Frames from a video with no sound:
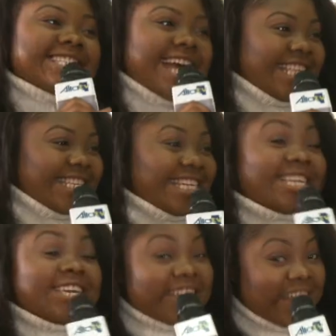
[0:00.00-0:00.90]

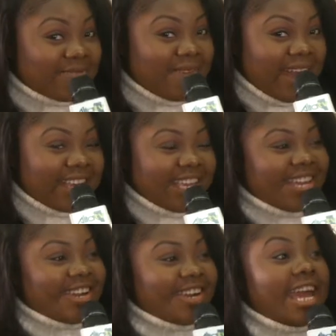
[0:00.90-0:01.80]
talented young man
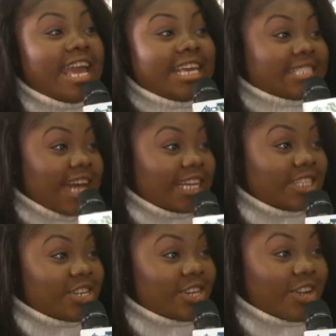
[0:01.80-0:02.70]
here. He's
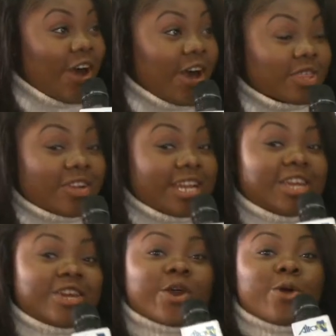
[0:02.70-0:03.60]
actually an author
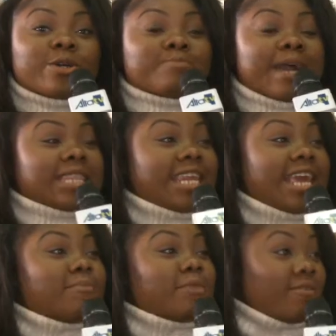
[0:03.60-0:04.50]
and he goes by the
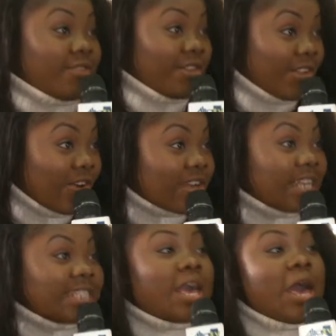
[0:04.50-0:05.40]
name of
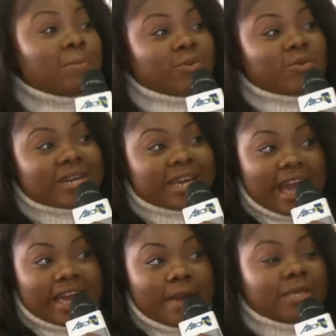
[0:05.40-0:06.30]
Lawrence
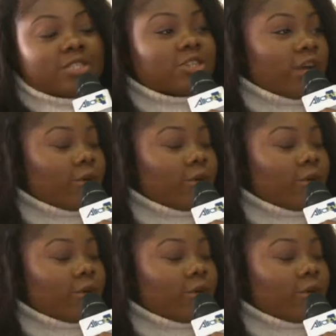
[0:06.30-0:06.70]
Muganga. Mr.